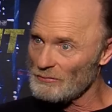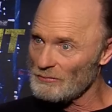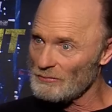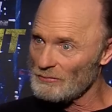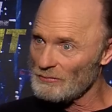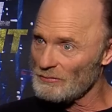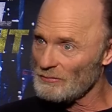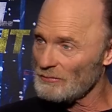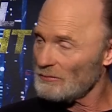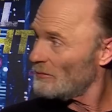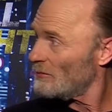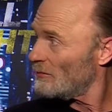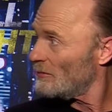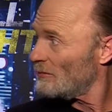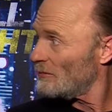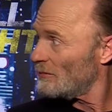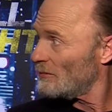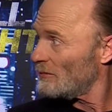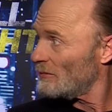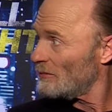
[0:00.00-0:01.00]

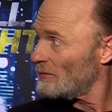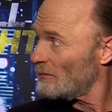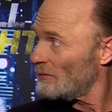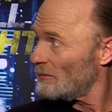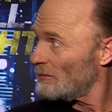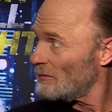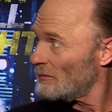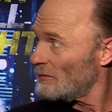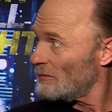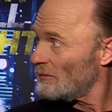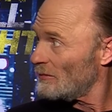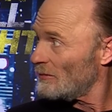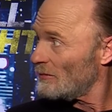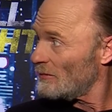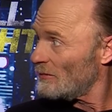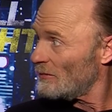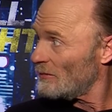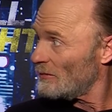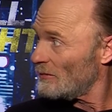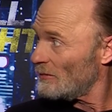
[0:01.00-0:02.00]

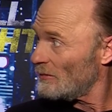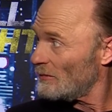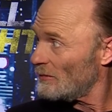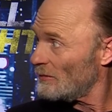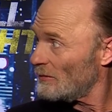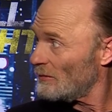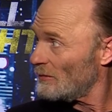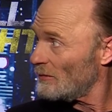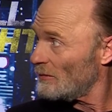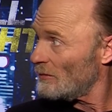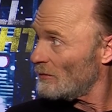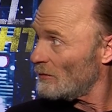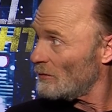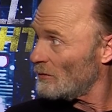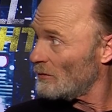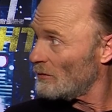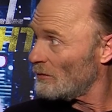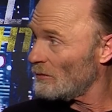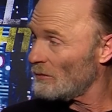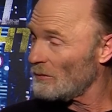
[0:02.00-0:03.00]

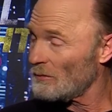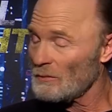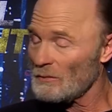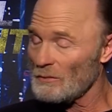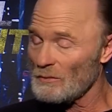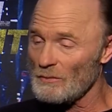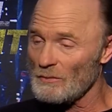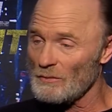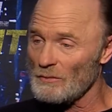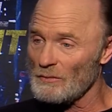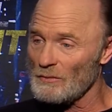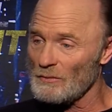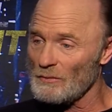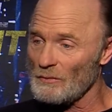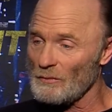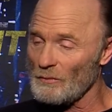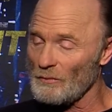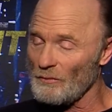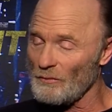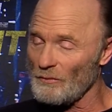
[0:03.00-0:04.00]

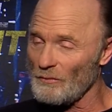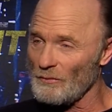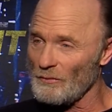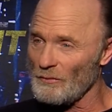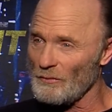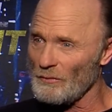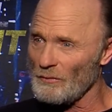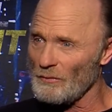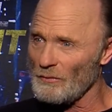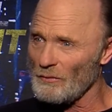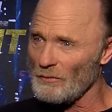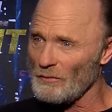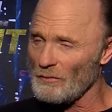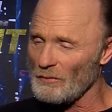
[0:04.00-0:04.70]
No words are spoken by the person on screen.